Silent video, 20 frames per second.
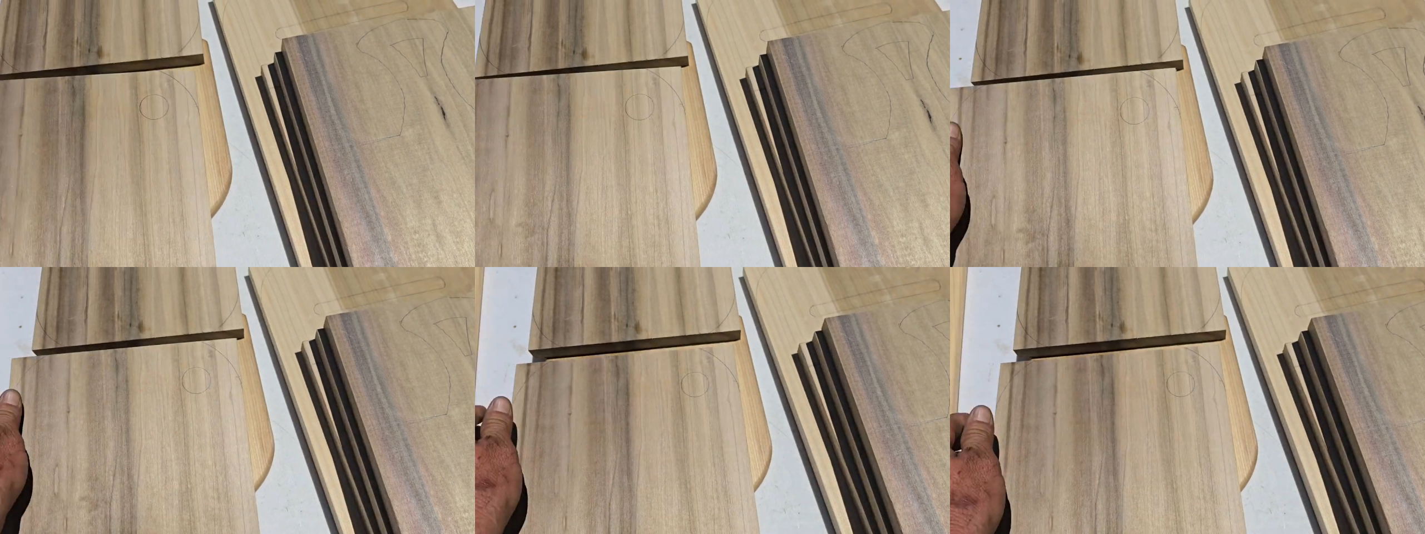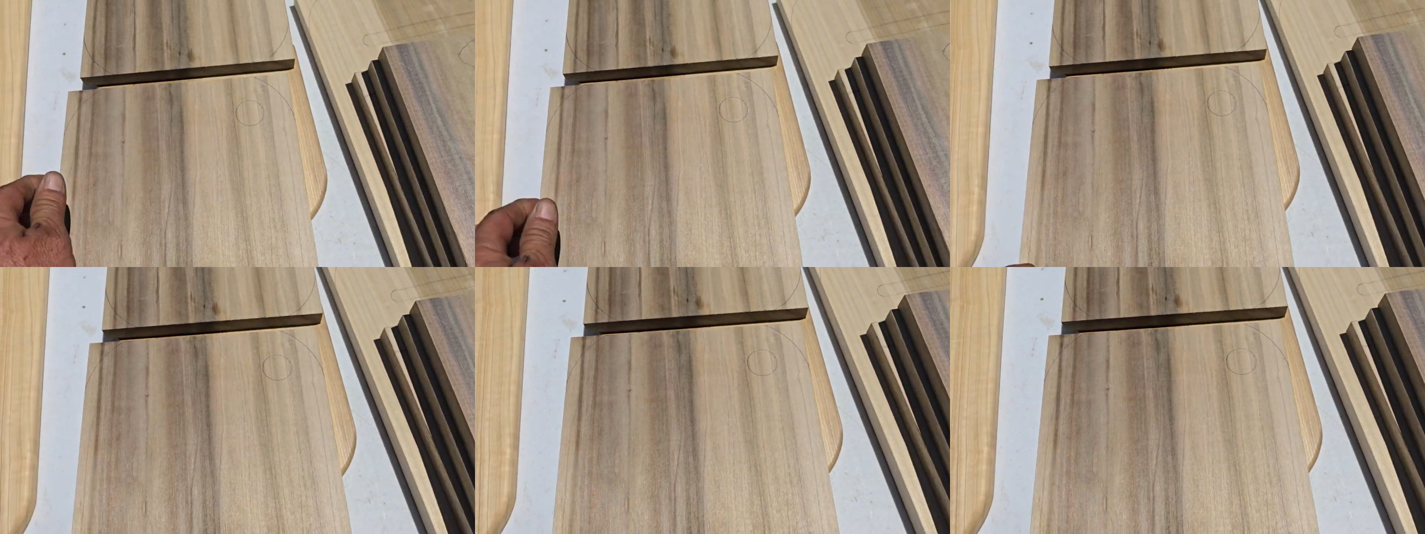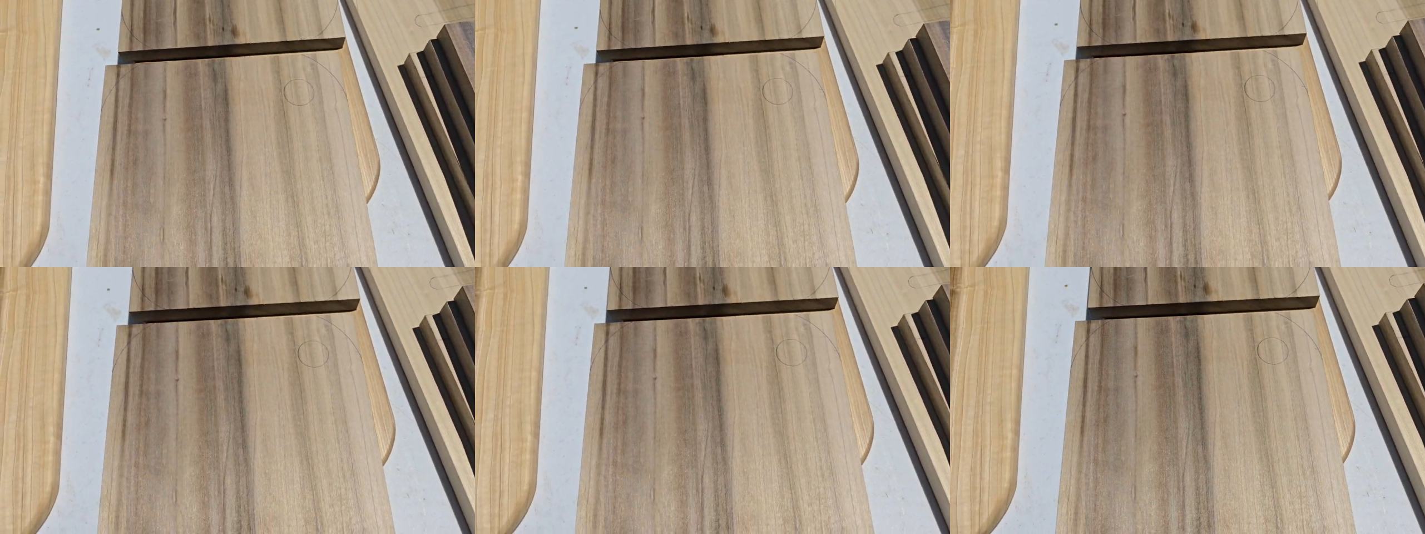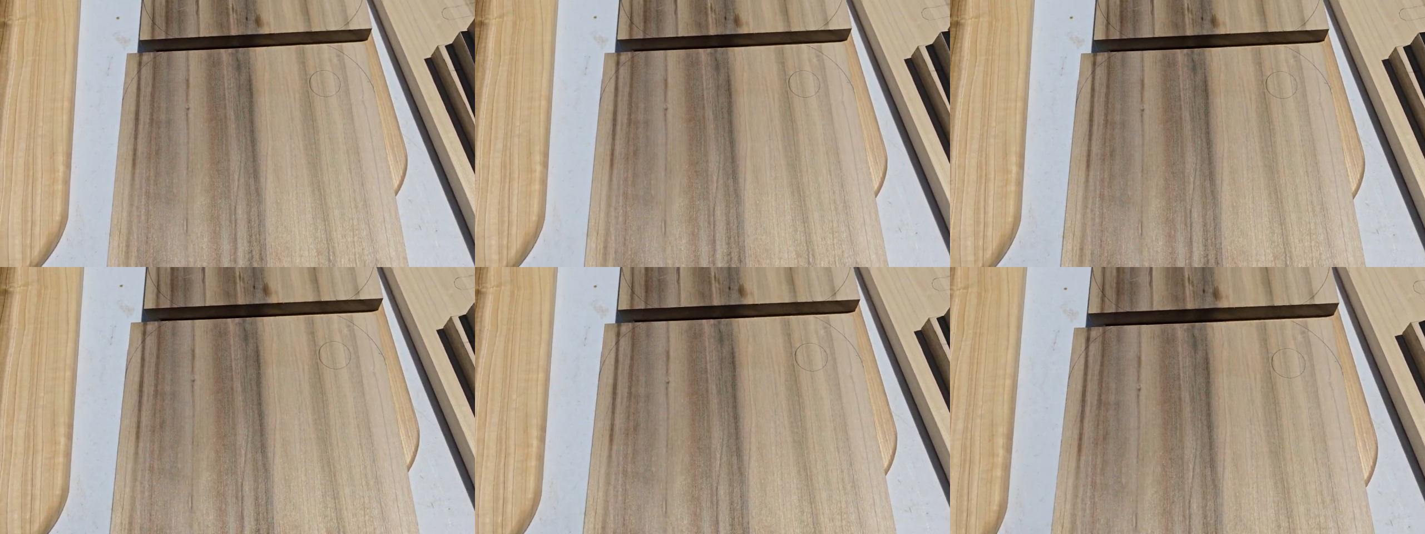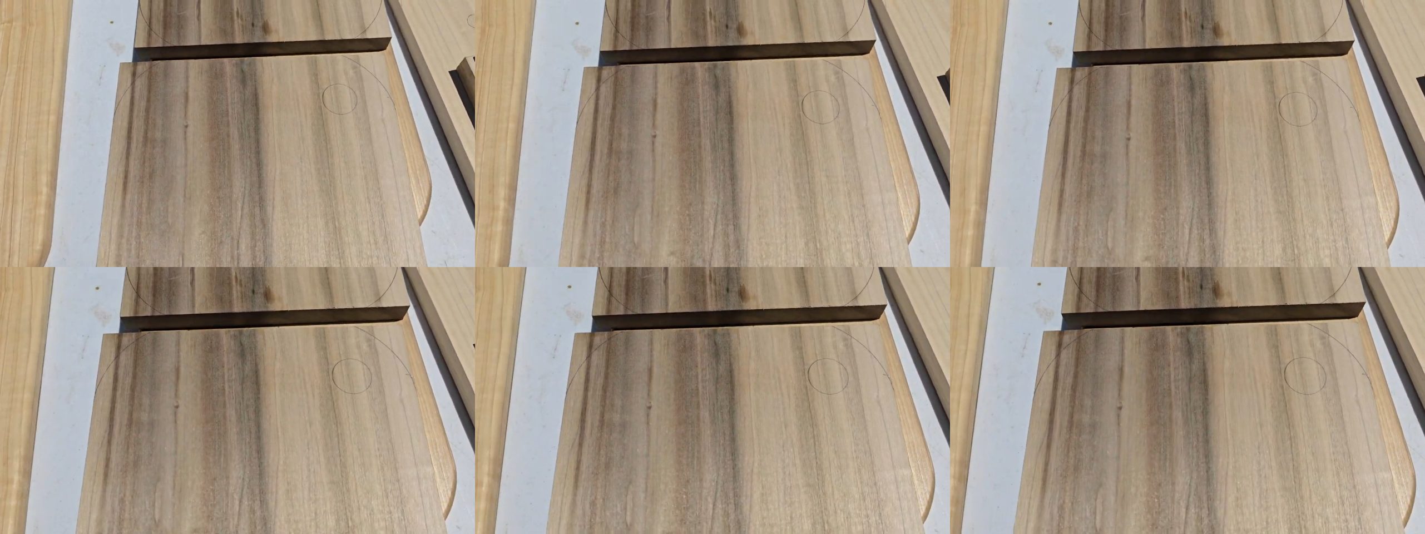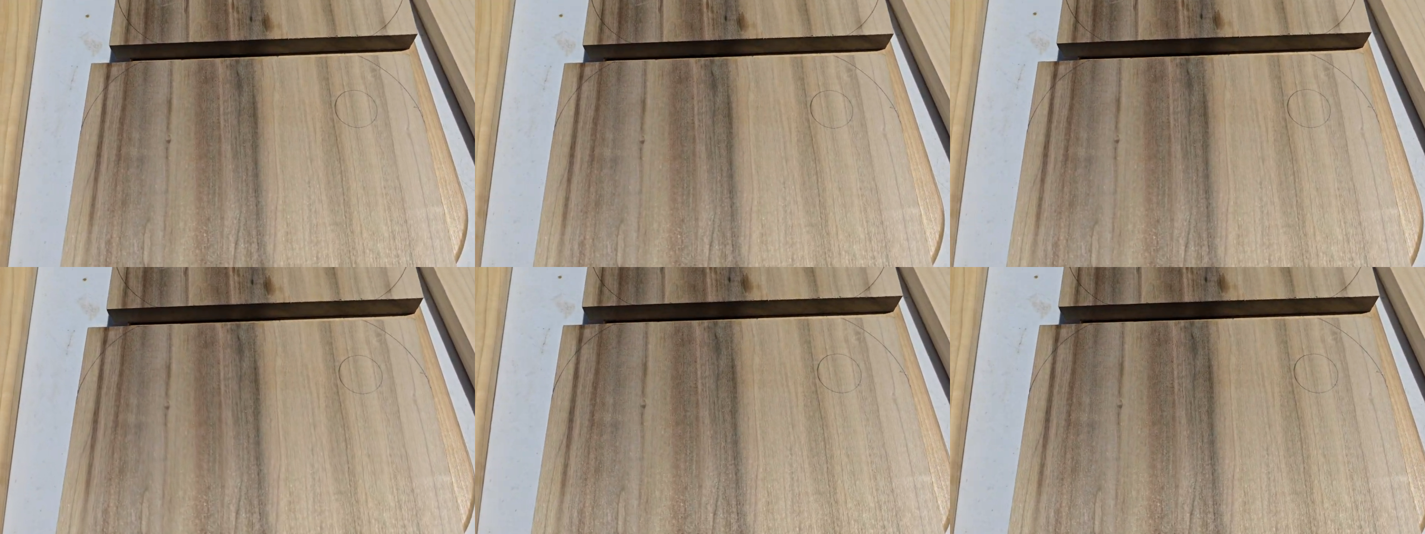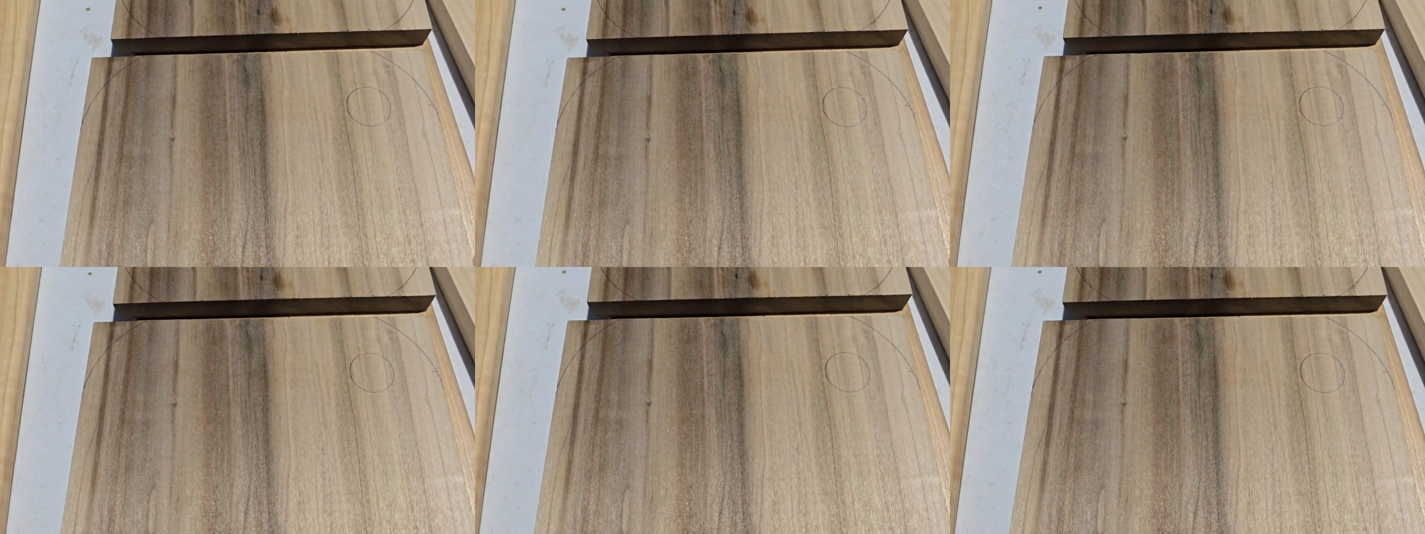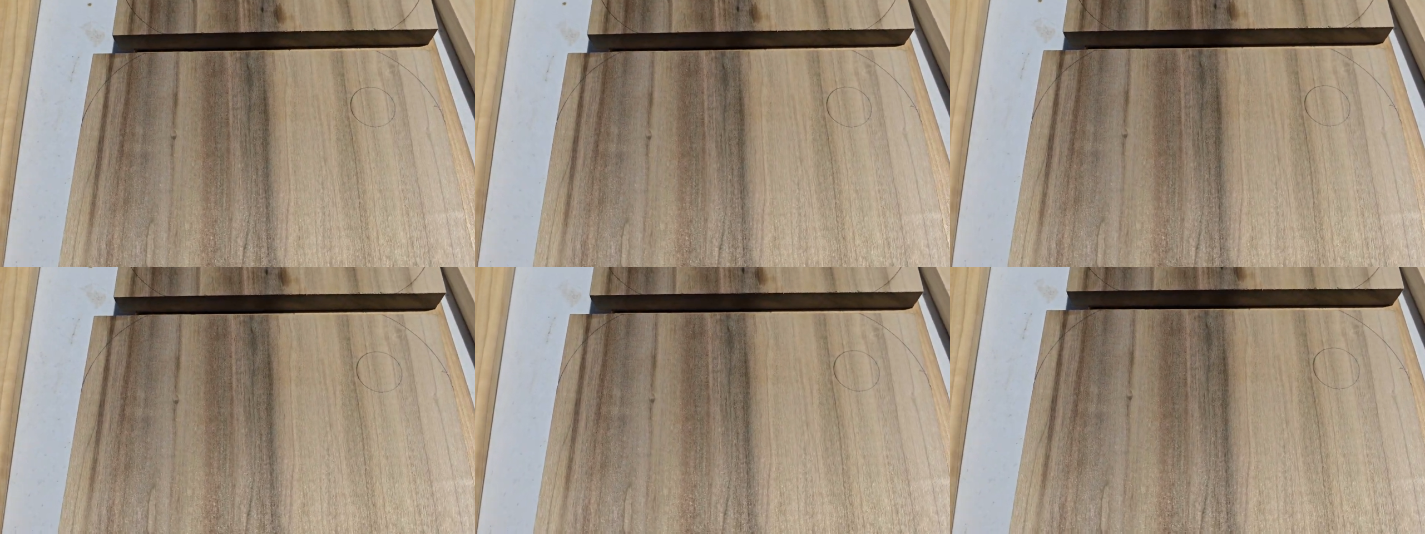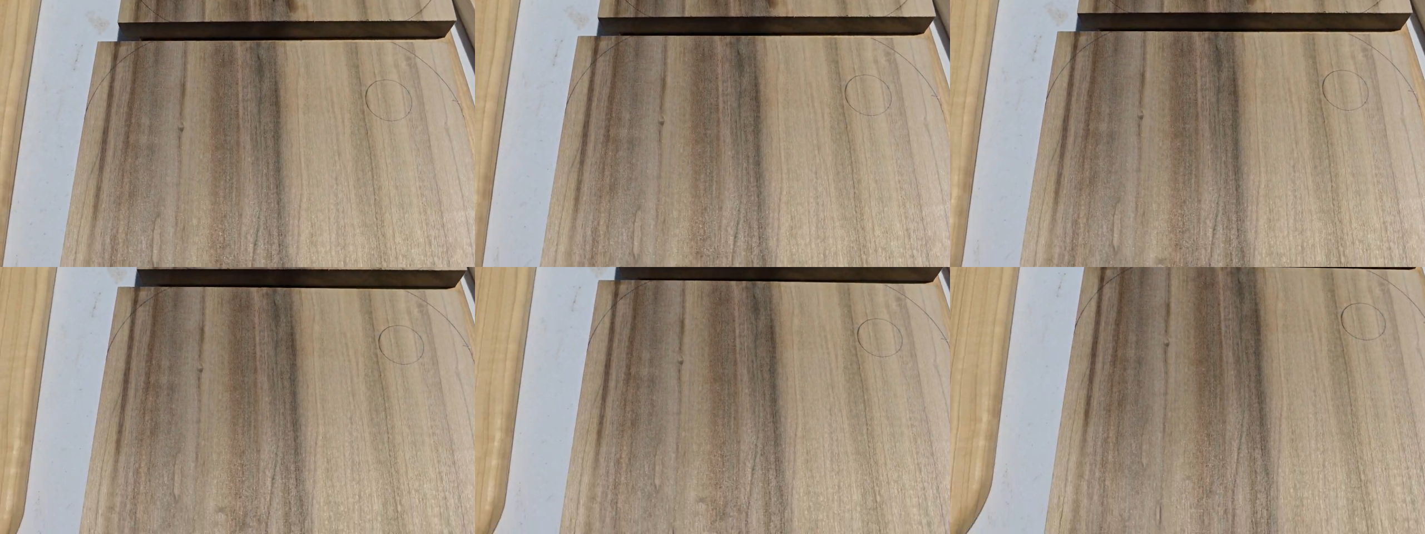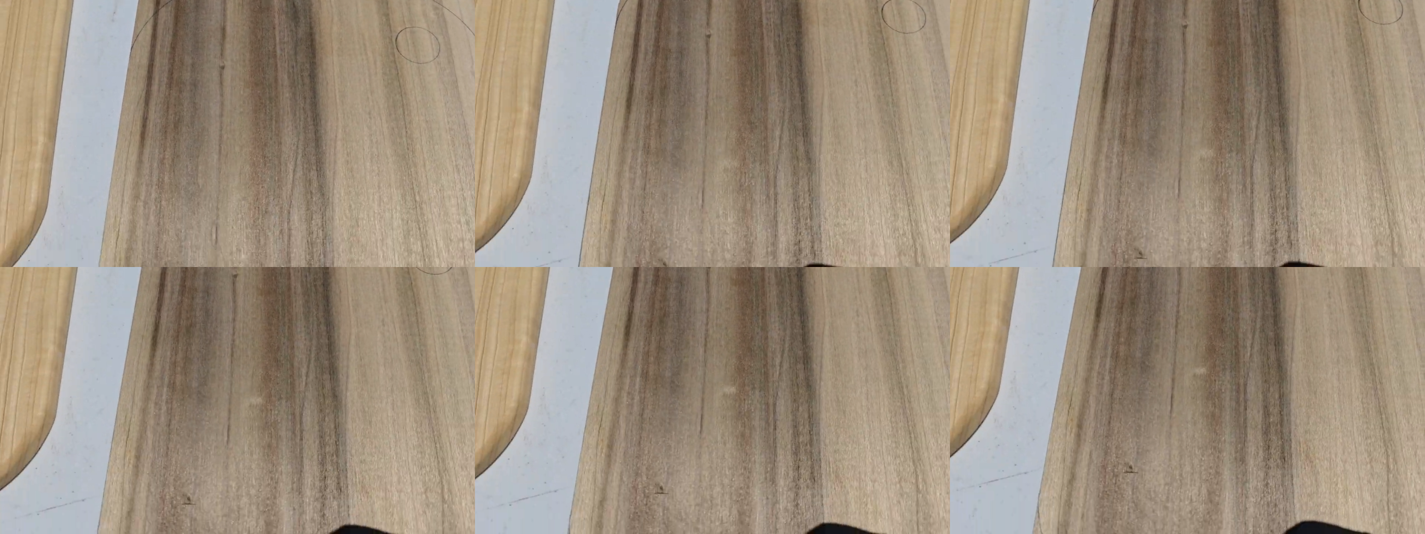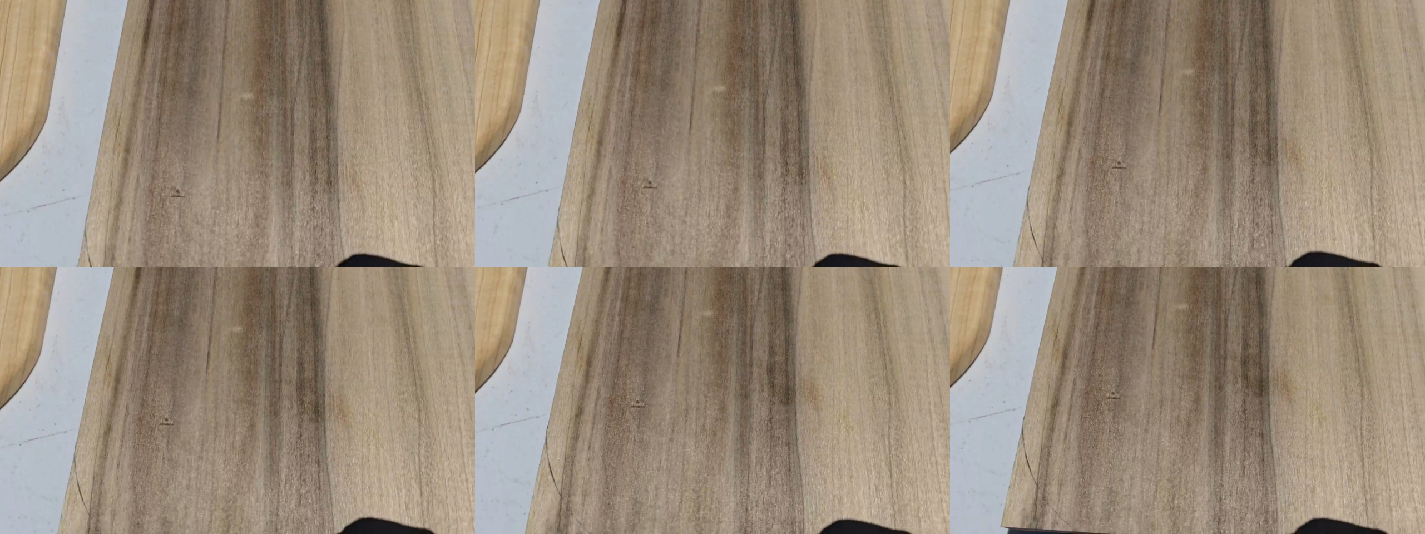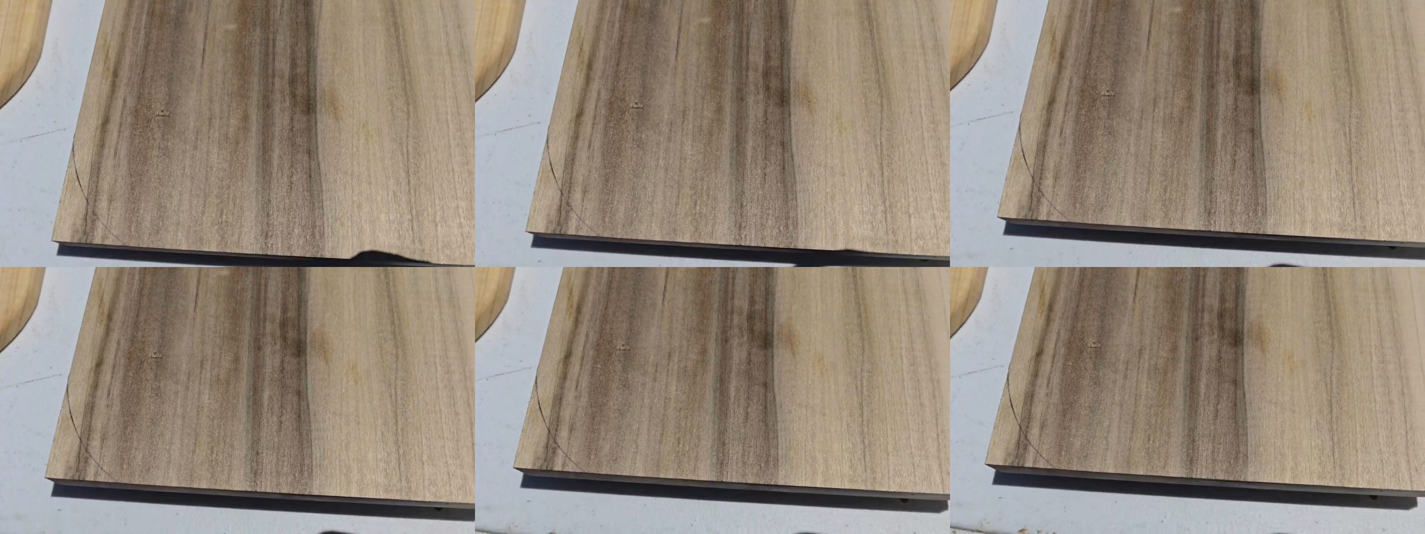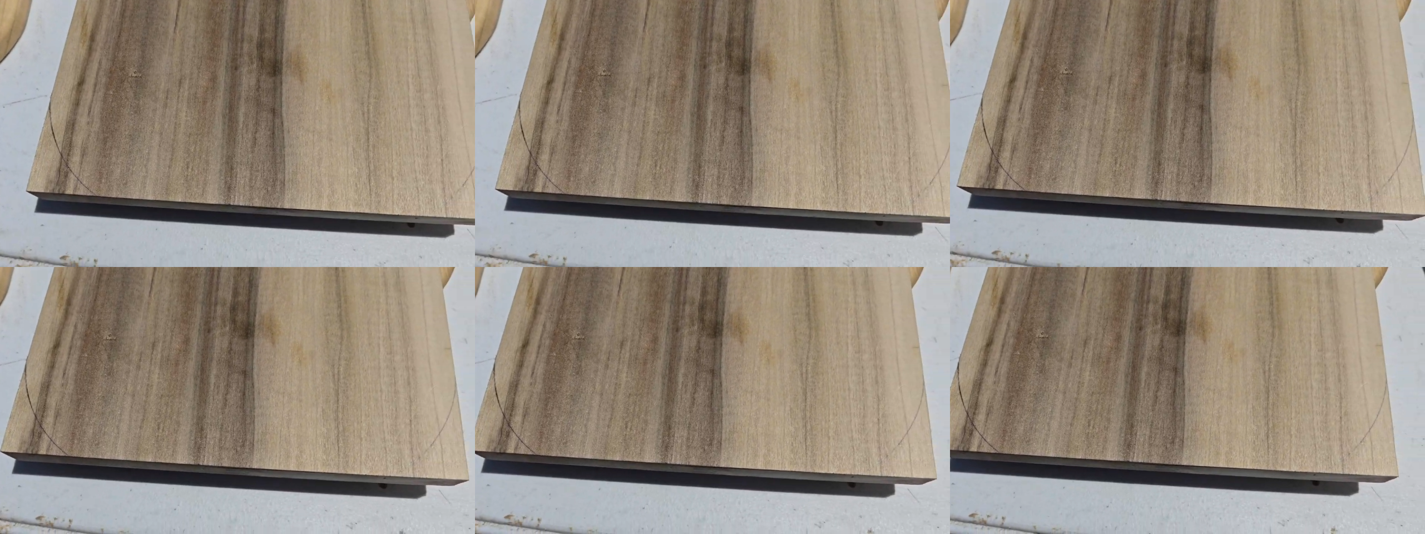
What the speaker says: (no speaker visible)